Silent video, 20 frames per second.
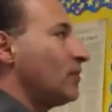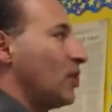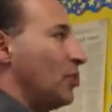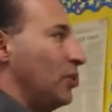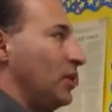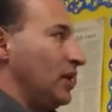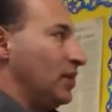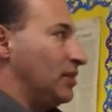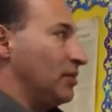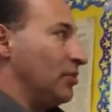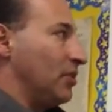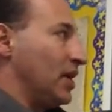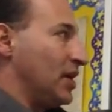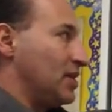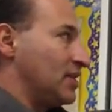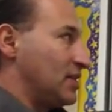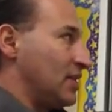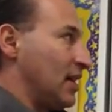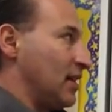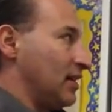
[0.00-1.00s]
we need to
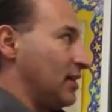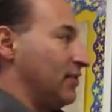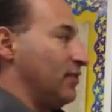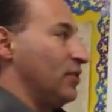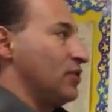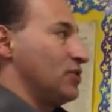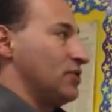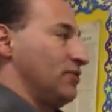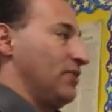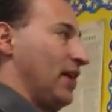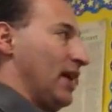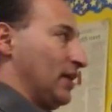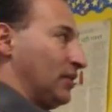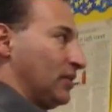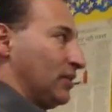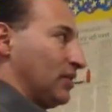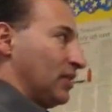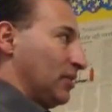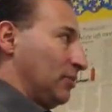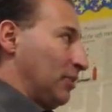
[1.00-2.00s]
raise that conversion factor
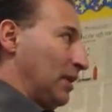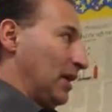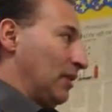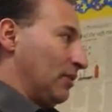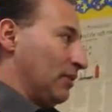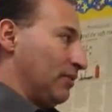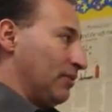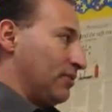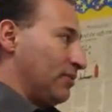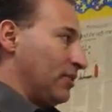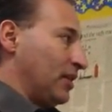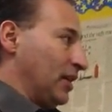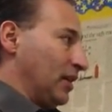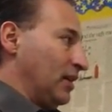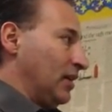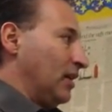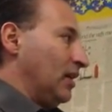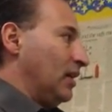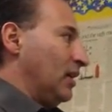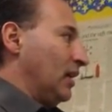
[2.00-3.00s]
to the power of 3.
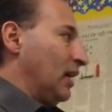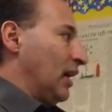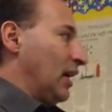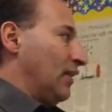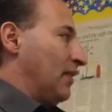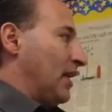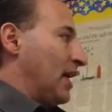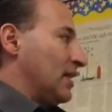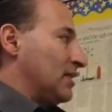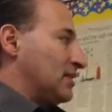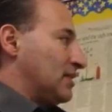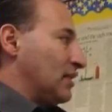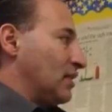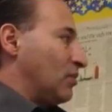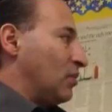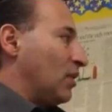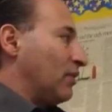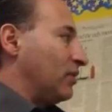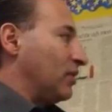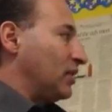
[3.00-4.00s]
And that's the
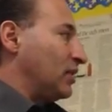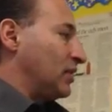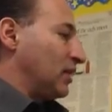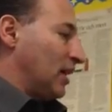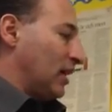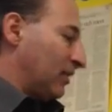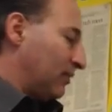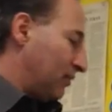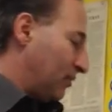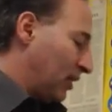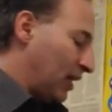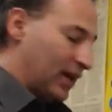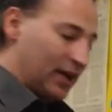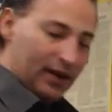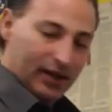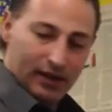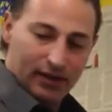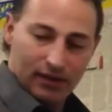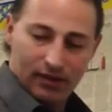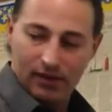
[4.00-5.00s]
equivalent of
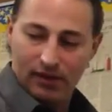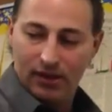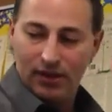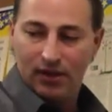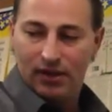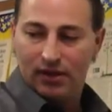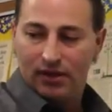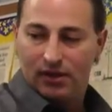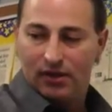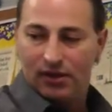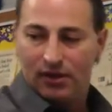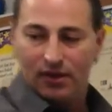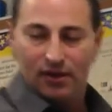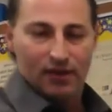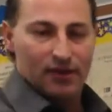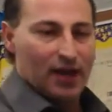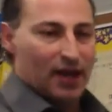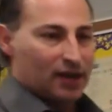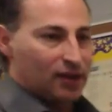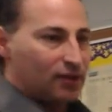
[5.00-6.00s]
writing
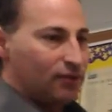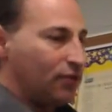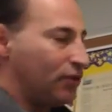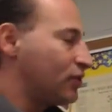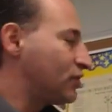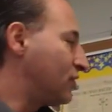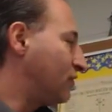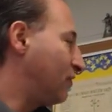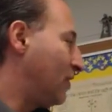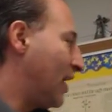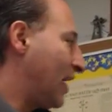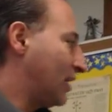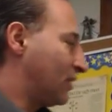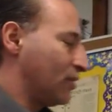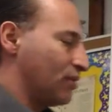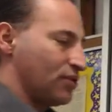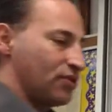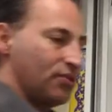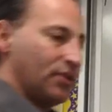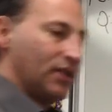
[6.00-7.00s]
that conversion
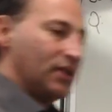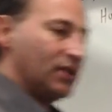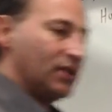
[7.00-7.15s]
factor 3